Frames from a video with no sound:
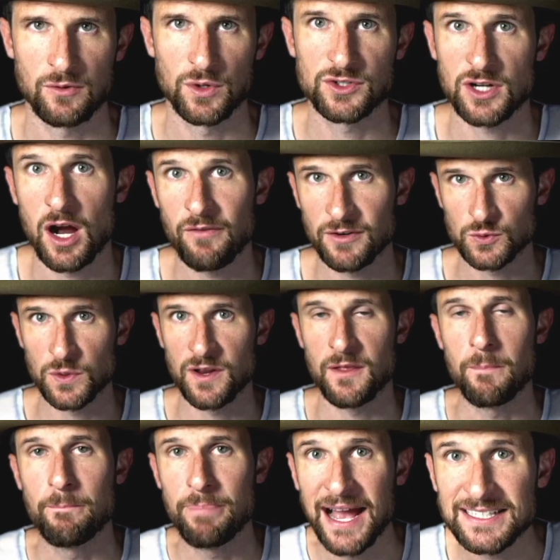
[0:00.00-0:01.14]
which offers one of the
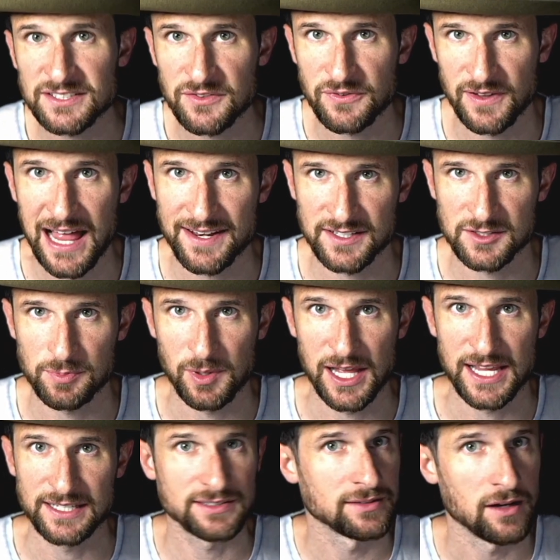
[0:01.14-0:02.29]
best flat
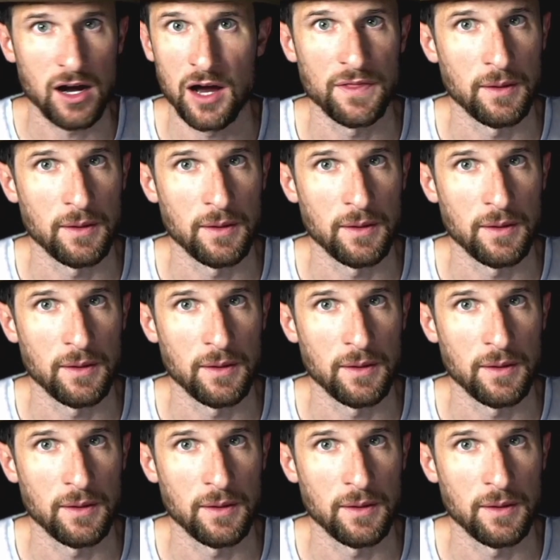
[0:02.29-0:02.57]
displays on the